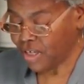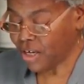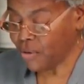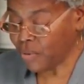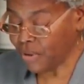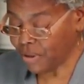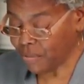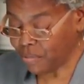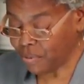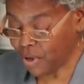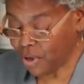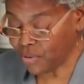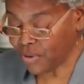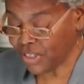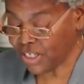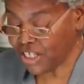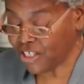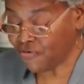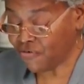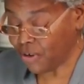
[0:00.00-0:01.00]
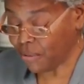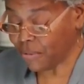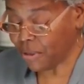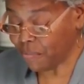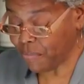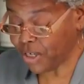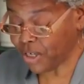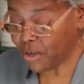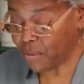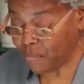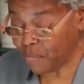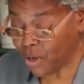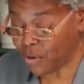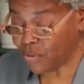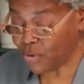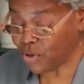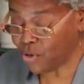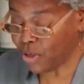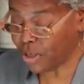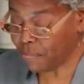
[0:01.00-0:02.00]
And with the proceeds from the bigger
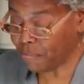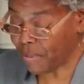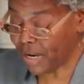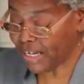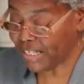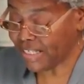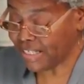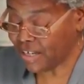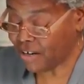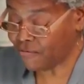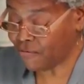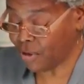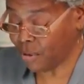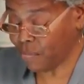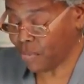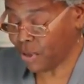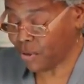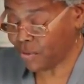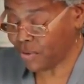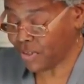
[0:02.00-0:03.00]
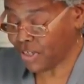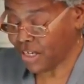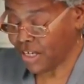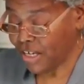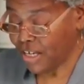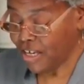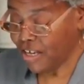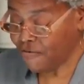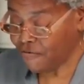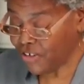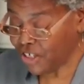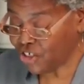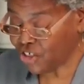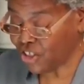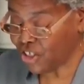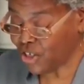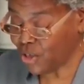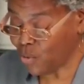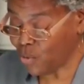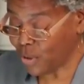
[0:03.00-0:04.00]
boat, you could buy several boats.
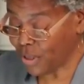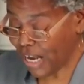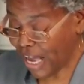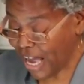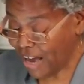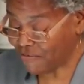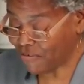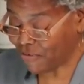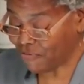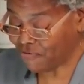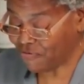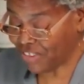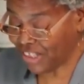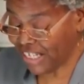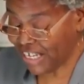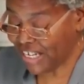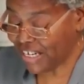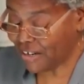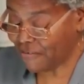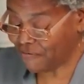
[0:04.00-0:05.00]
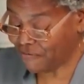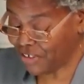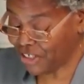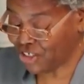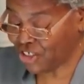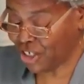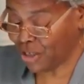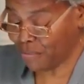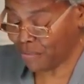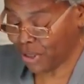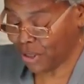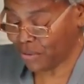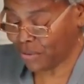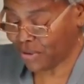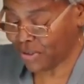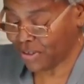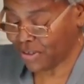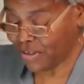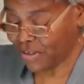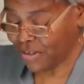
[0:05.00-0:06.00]
Eventually, you would have a fleet of fishing
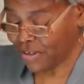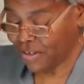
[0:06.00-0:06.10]
boats.